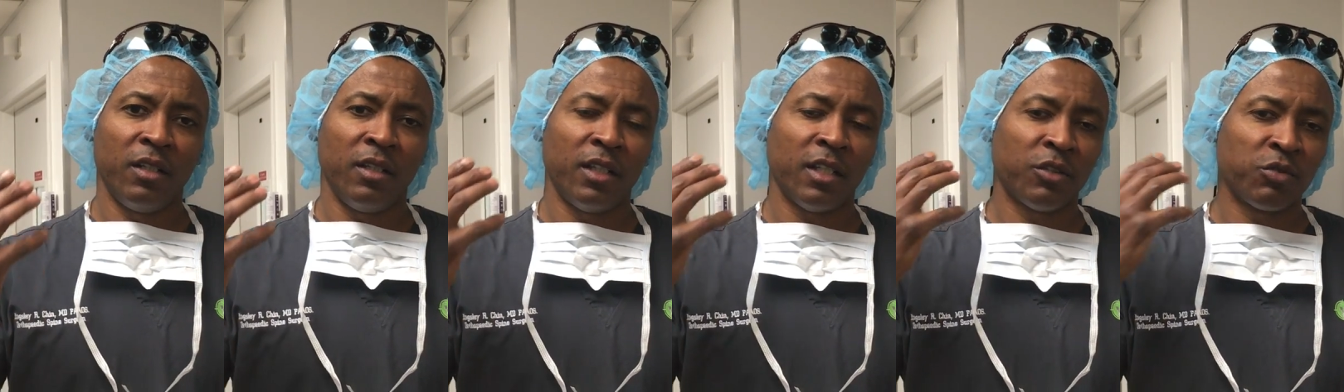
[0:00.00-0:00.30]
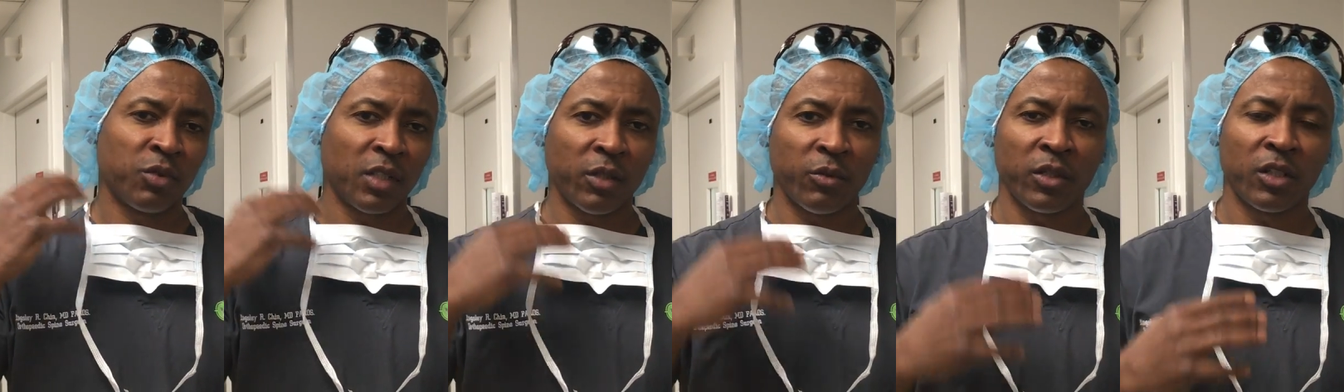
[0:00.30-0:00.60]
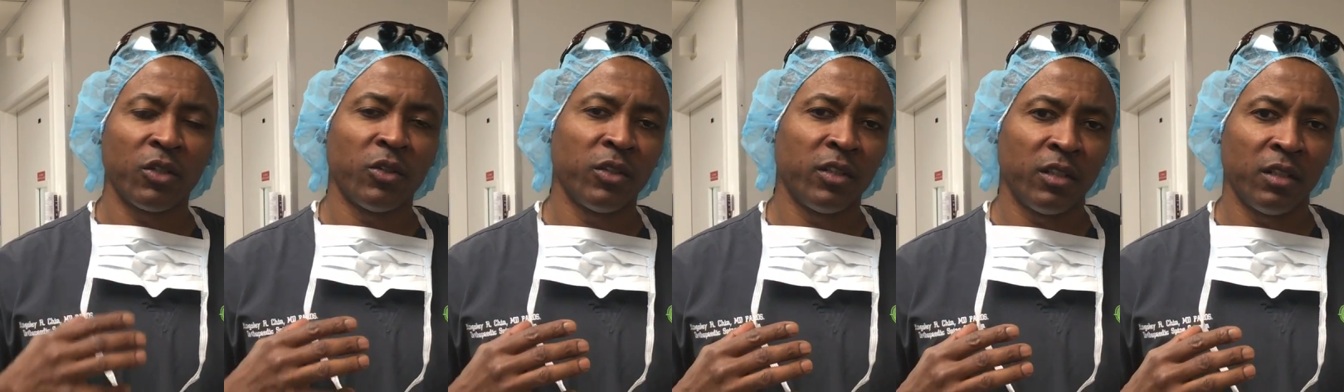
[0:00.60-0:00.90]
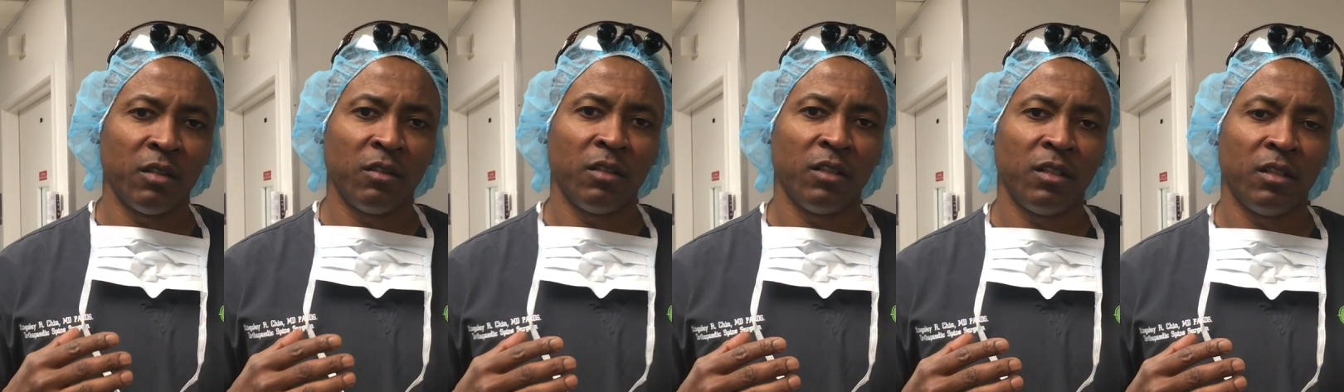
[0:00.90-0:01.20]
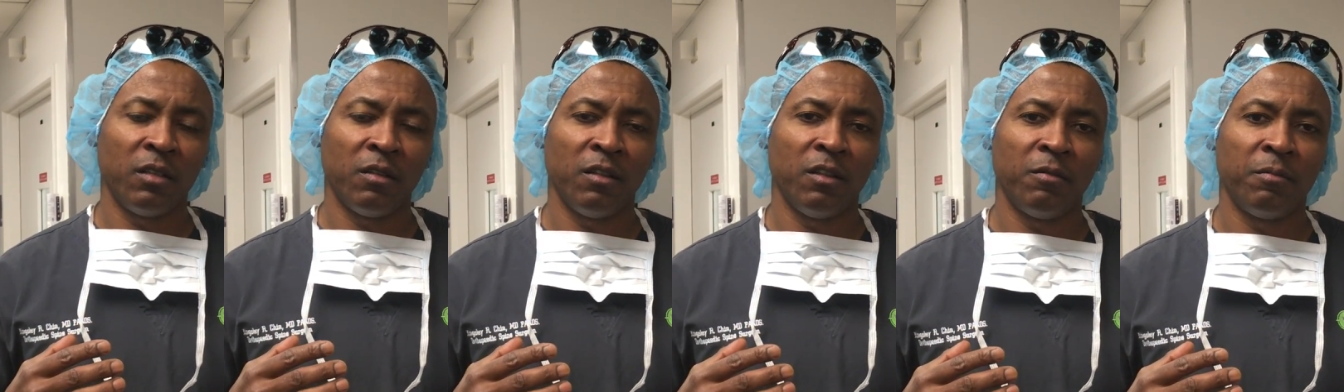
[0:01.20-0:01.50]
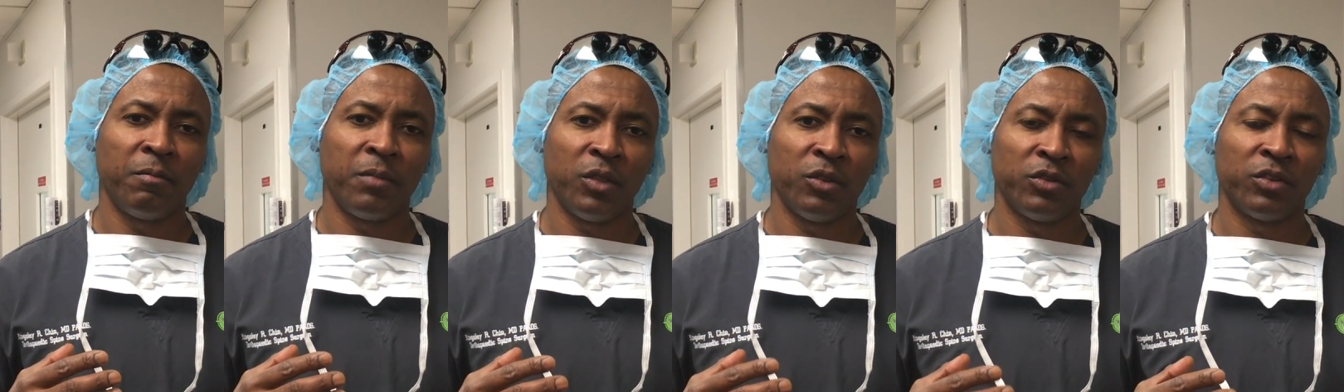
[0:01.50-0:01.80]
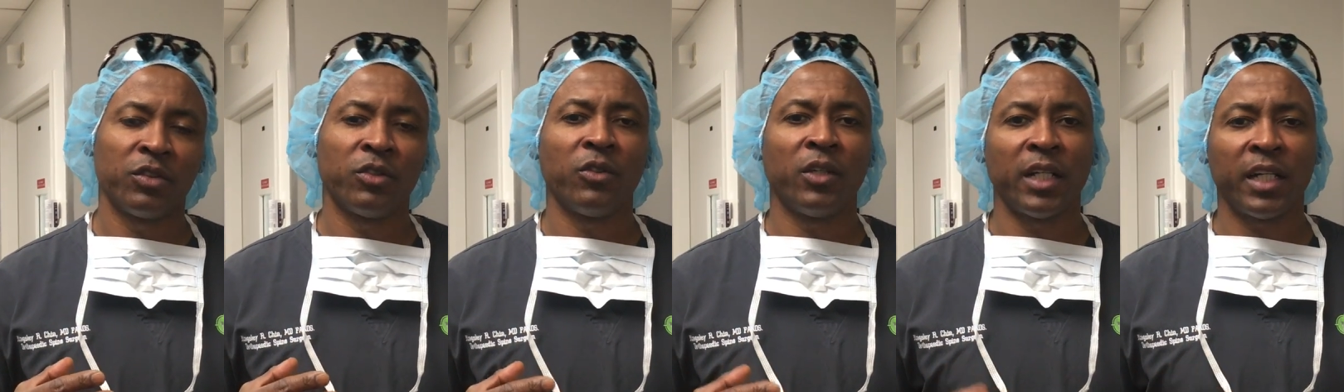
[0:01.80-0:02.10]
That's why we're going in the
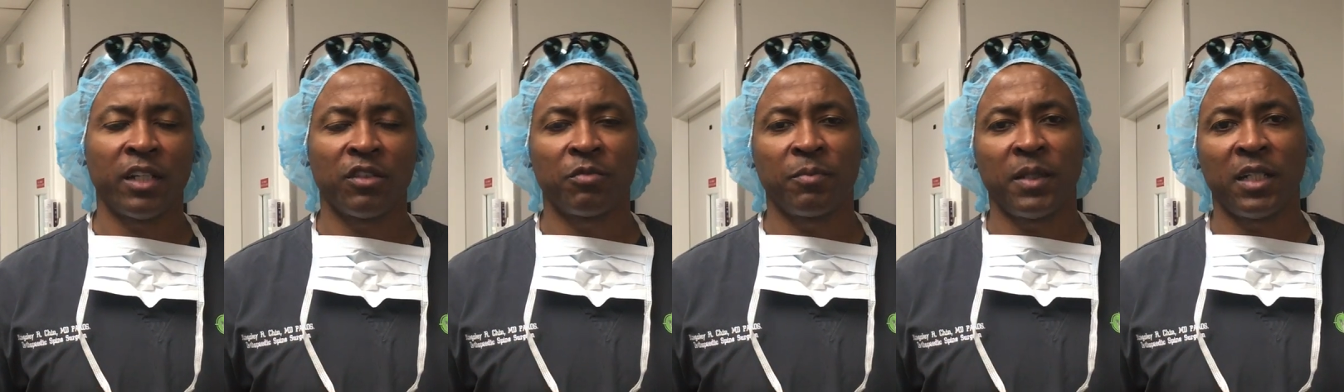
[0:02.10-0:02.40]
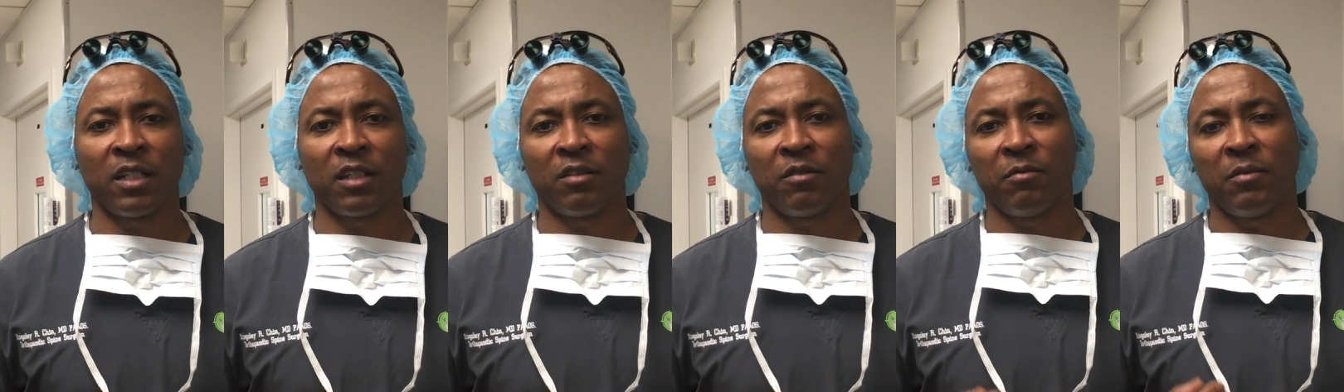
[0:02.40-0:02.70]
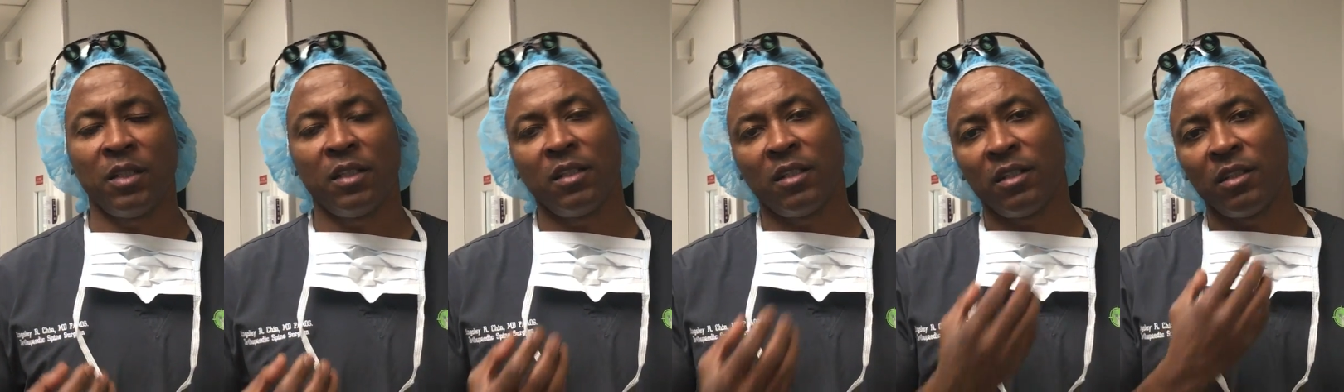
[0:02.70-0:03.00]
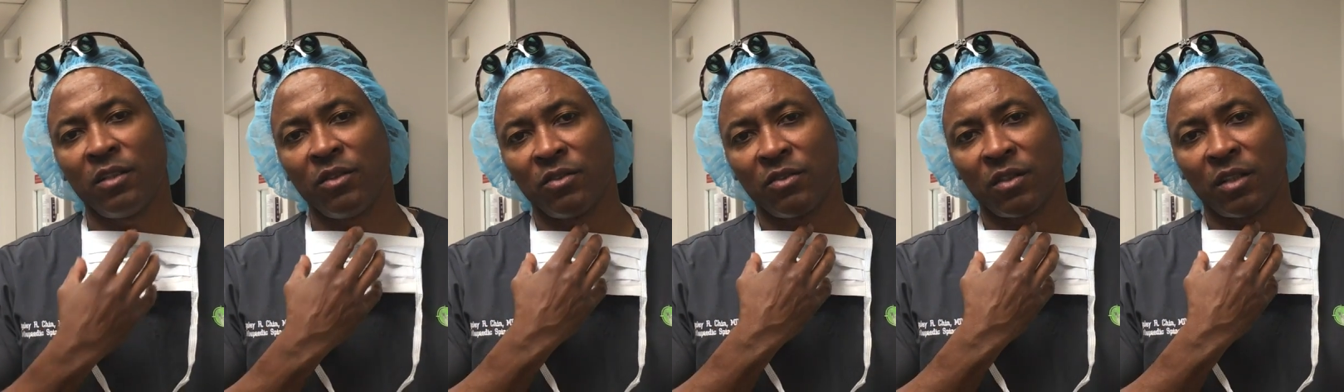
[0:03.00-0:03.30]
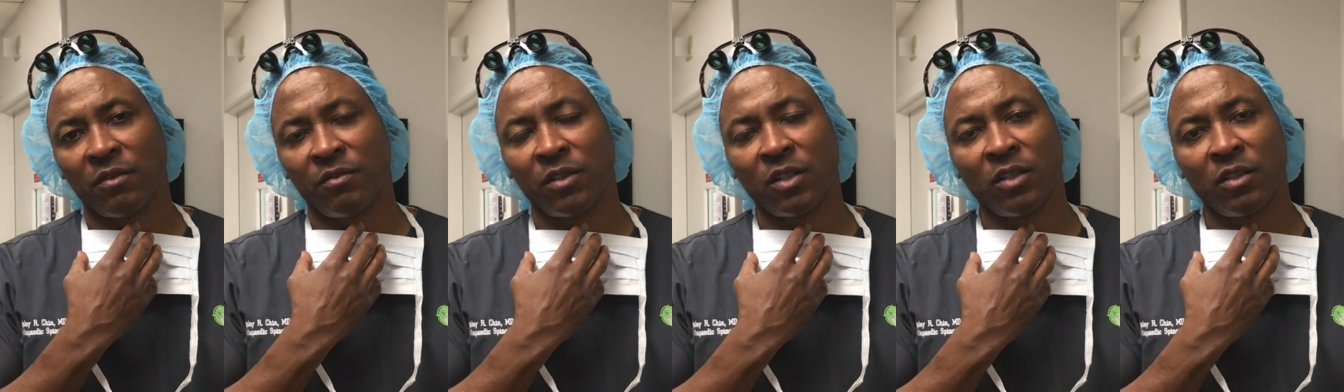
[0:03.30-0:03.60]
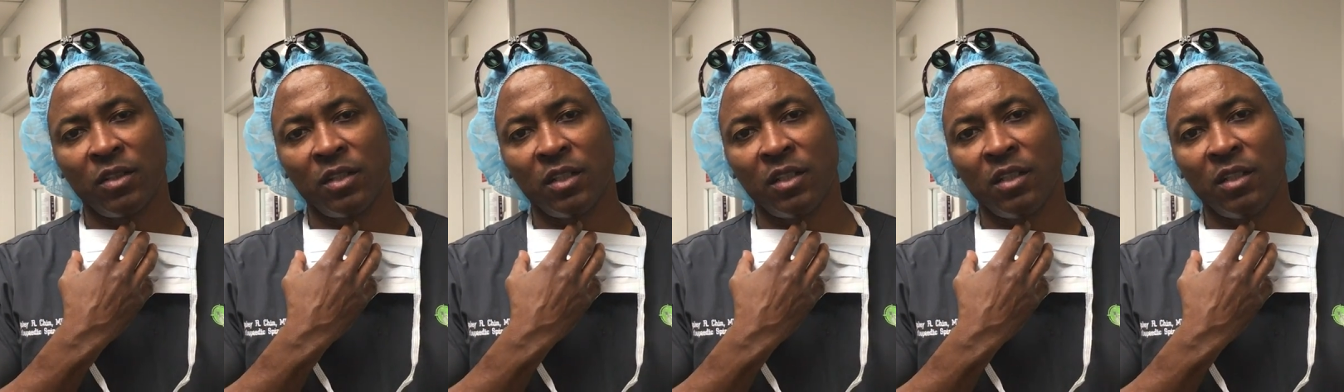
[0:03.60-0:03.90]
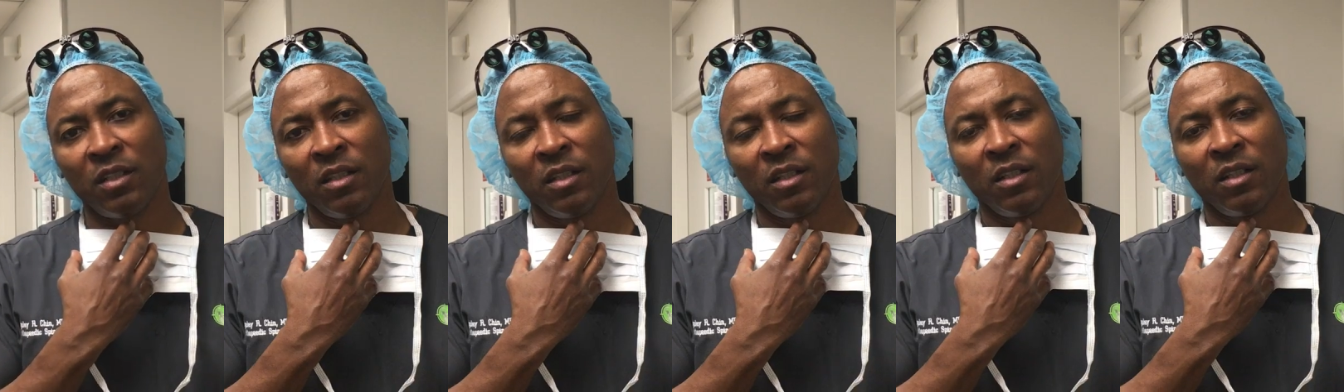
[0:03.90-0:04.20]
posterior aspect, because of all the